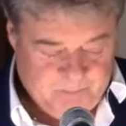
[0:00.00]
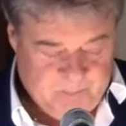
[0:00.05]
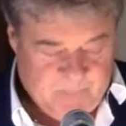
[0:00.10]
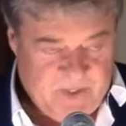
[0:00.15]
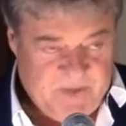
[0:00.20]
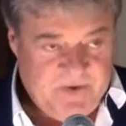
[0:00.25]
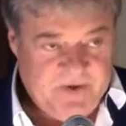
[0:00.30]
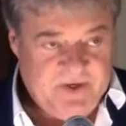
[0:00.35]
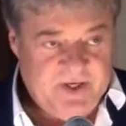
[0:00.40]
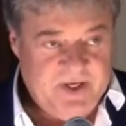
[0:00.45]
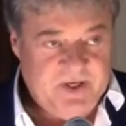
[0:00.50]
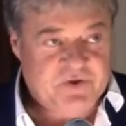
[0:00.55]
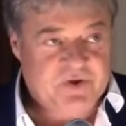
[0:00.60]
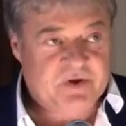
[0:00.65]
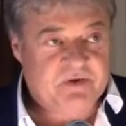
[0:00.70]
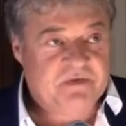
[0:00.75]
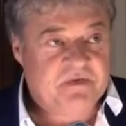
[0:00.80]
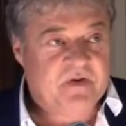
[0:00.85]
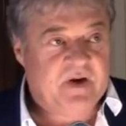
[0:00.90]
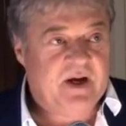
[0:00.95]
Mother
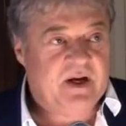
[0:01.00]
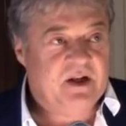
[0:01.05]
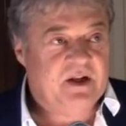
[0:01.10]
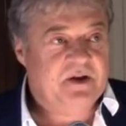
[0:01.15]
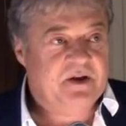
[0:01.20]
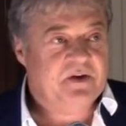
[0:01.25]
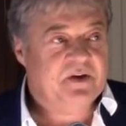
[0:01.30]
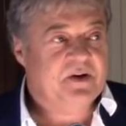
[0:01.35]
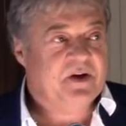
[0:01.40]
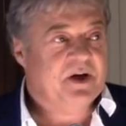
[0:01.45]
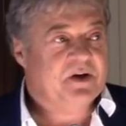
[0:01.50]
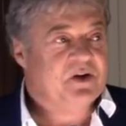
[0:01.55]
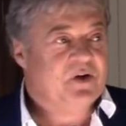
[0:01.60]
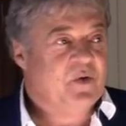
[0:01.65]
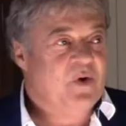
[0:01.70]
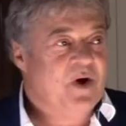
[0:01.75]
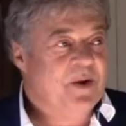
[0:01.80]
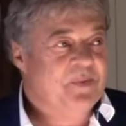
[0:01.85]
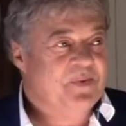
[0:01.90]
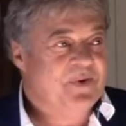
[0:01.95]
Nature finally did not
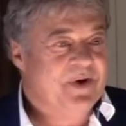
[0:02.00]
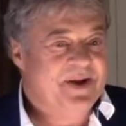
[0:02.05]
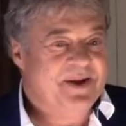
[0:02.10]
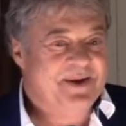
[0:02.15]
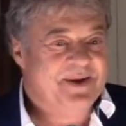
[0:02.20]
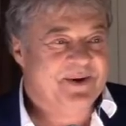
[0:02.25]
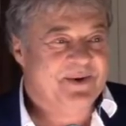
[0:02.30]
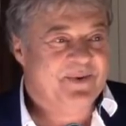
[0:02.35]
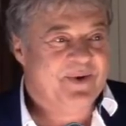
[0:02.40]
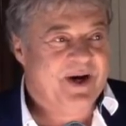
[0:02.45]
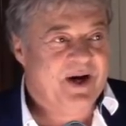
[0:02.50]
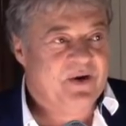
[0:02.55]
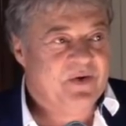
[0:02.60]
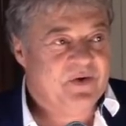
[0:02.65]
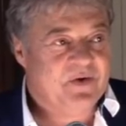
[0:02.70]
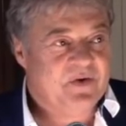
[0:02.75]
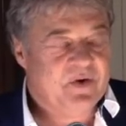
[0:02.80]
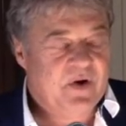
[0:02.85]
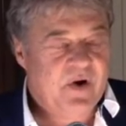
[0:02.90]
cooperate year-round.